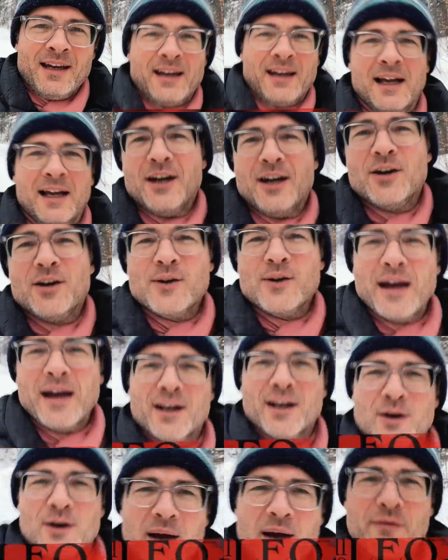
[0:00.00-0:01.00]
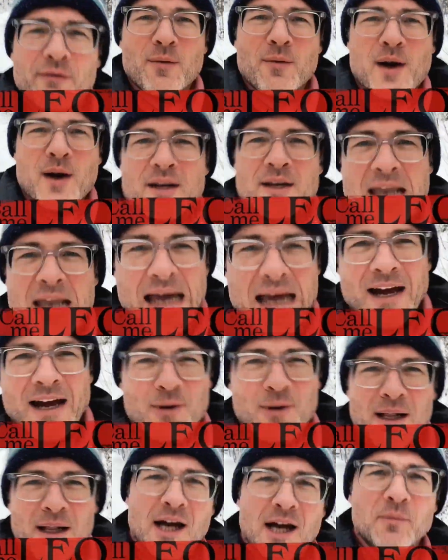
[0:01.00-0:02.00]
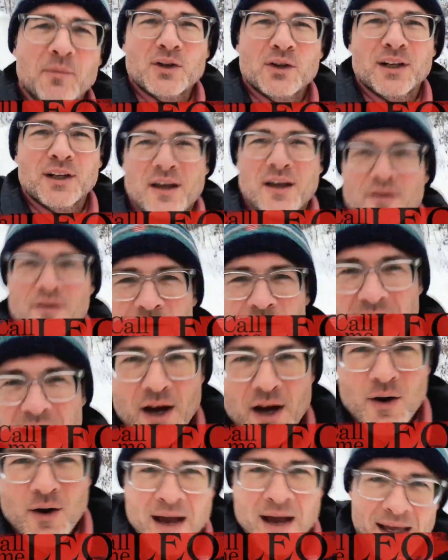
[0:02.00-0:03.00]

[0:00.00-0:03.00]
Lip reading: Hello everyone. Welcome to another video.